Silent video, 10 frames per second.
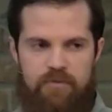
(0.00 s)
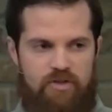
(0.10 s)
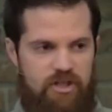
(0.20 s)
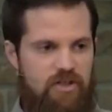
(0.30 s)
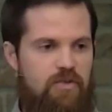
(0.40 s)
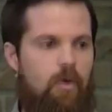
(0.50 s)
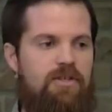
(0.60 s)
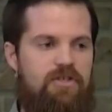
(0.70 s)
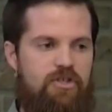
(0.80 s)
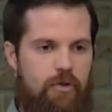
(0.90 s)
Jesus
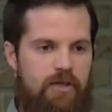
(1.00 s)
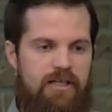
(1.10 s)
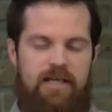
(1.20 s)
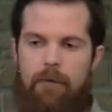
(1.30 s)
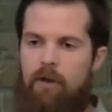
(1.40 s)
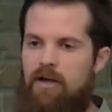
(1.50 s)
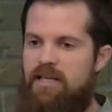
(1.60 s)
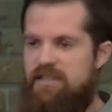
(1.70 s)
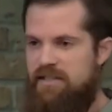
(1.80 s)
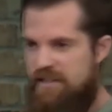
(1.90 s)
wants unity among
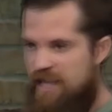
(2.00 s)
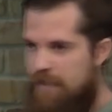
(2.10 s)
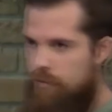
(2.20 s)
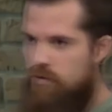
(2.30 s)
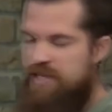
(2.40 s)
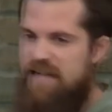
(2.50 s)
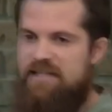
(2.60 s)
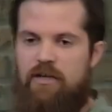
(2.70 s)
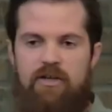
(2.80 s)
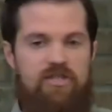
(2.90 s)
his disciples
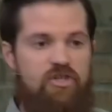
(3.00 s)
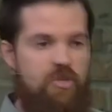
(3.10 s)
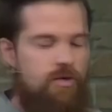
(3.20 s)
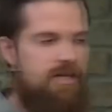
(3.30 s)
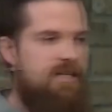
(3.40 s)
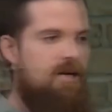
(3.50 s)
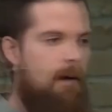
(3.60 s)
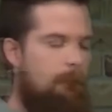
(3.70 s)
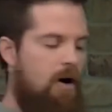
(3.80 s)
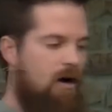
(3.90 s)
as there is unity
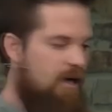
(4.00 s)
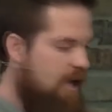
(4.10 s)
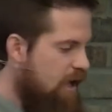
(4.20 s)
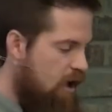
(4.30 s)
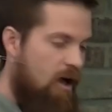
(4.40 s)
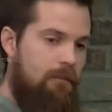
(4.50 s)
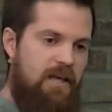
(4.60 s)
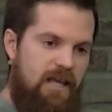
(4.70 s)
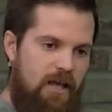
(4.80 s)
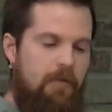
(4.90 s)
among
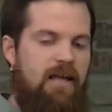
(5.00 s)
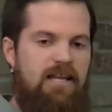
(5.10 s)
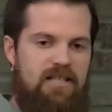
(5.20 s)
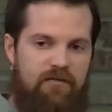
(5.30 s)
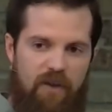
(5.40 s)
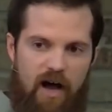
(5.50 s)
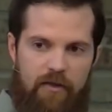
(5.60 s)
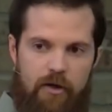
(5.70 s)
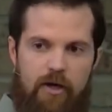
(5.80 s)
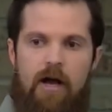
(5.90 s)
him and his
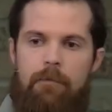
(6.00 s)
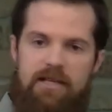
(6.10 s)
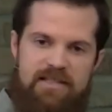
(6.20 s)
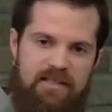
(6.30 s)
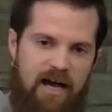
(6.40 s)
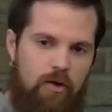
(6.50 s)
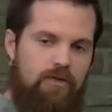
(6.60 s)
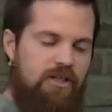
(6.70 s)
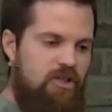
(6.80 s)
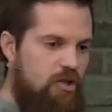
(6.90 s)
Father. But it's not
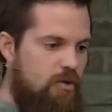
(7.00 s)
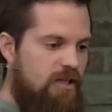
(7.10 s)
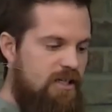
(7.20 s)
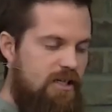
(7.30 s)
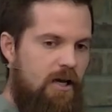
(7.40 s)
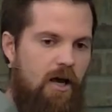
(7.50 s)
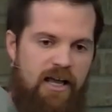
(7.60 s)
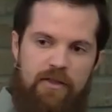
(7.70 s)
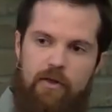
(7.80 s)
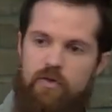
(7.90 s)
only unity
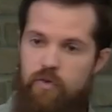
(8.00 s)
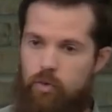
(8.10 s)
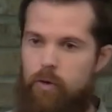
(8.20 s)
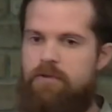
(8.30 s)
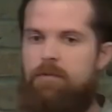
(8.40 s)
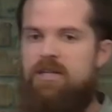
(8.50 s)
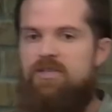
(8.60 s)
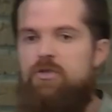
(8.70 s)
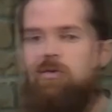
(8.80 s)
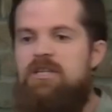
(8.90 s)
in those groups, but
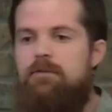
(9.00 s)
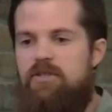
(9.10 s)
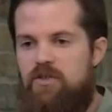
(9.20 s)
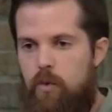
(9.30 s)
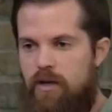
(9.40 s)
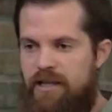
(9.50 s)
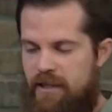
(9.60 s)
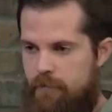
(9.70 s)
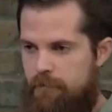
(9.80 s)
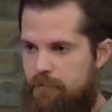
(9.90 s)
it's unity
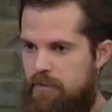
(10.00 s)
between them.